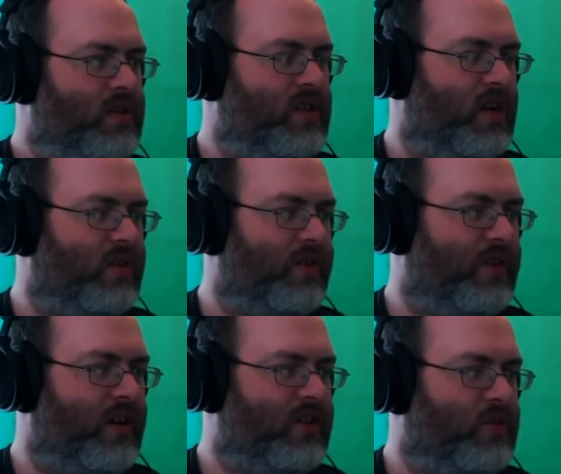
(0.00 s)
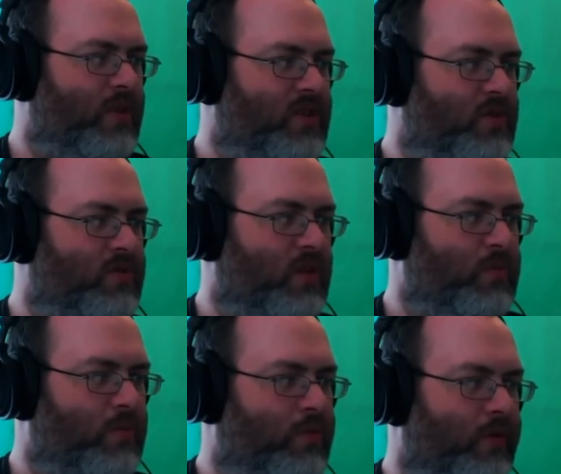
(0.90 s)
Still nothing in this room. This room's going
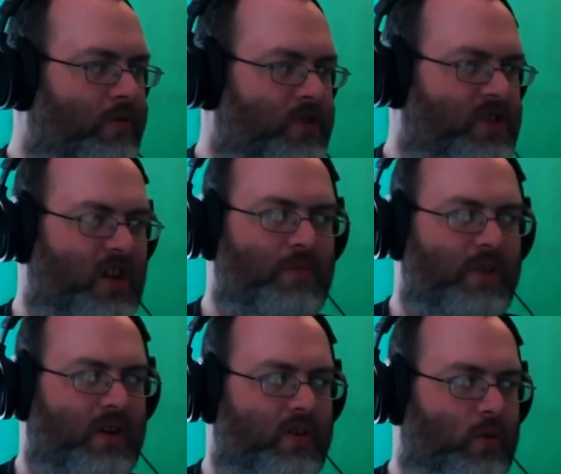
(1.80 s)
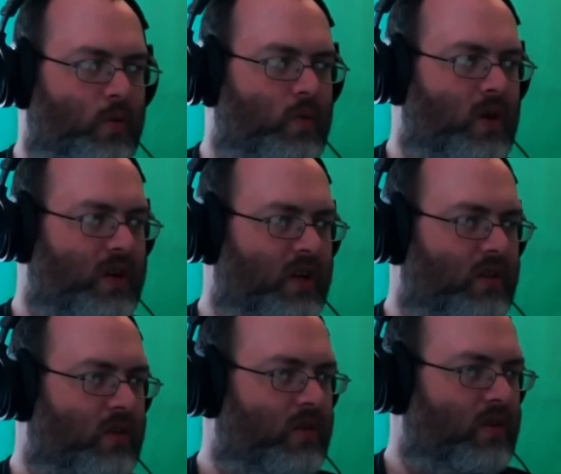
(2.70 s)
to be important for something. I don't know what yet,
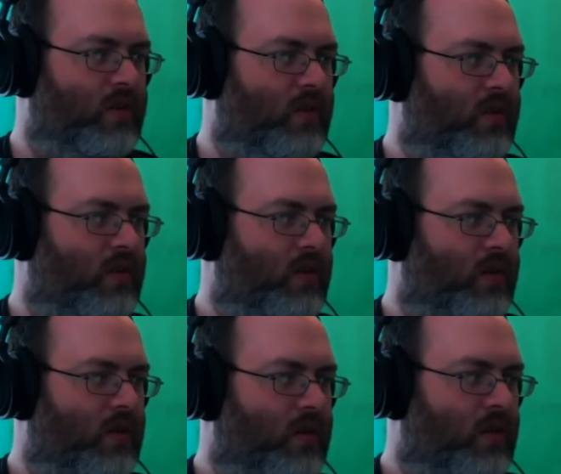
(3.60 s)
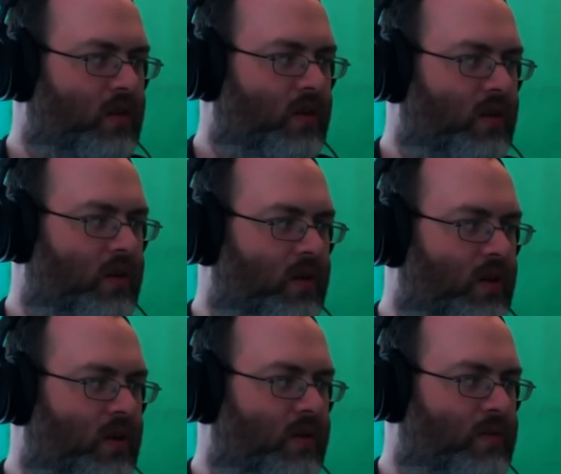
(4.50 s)
though.
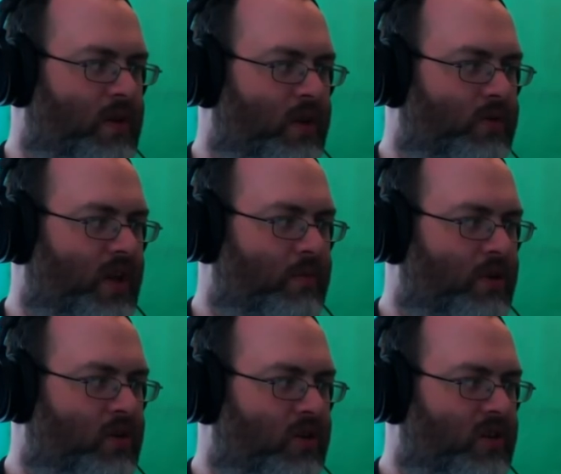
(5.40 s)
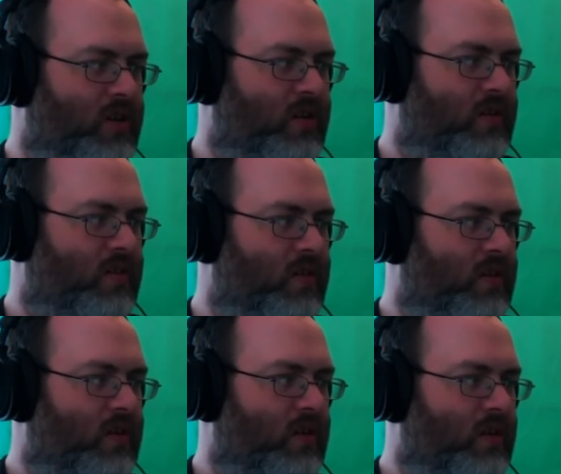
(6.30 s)
There's my little teddy bear, dude.
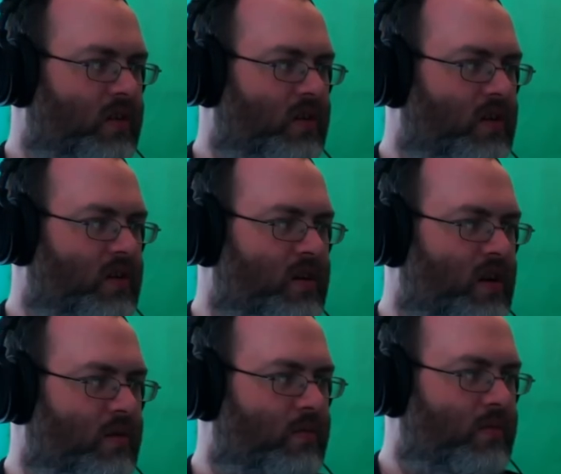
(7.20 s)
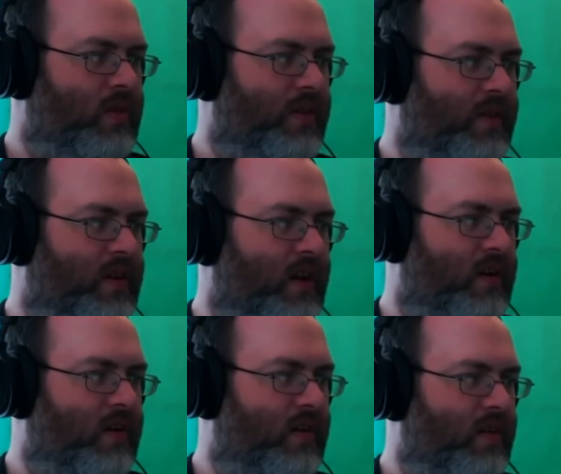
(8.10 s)
Nope, nothing
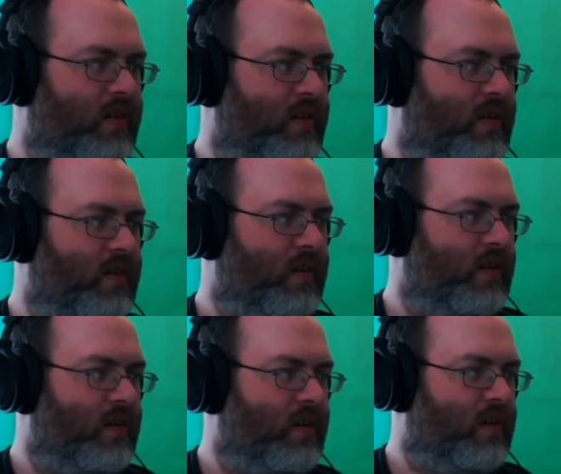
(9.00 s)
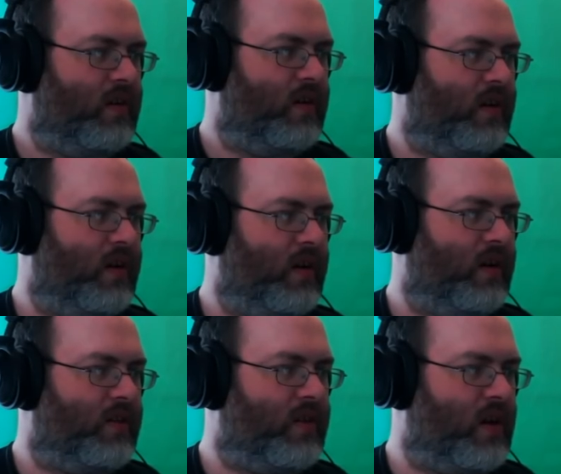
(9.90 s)
there.
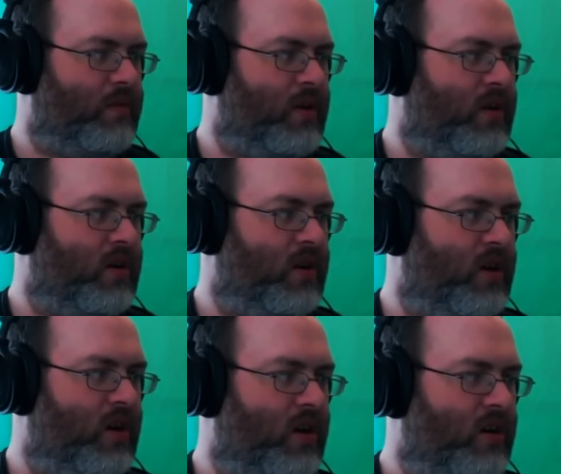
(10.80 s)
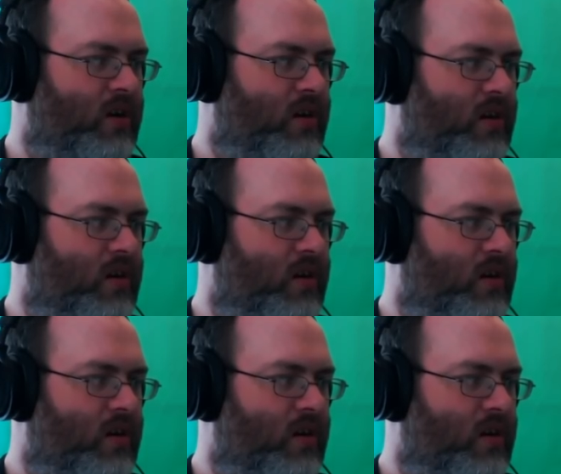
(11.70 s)
Nothing happening in here.